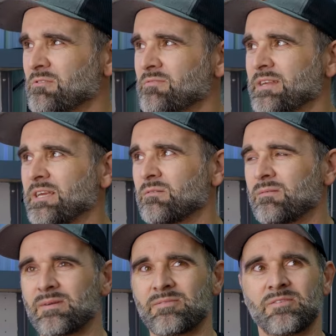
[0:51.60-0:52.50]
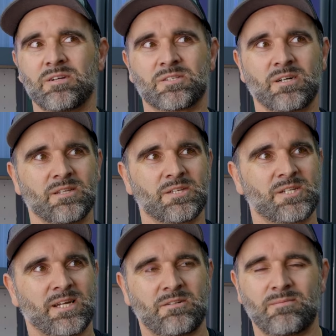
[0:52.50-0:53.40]
do a video when we first started the
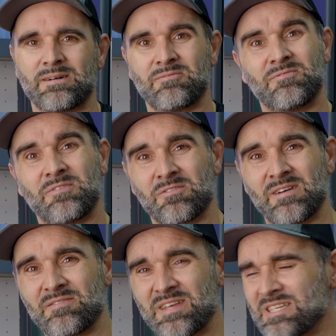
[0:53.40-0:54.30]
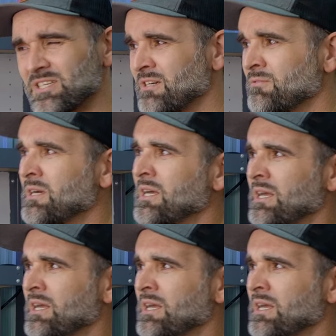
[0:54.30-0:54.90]
channel about 4 or 5 years ago,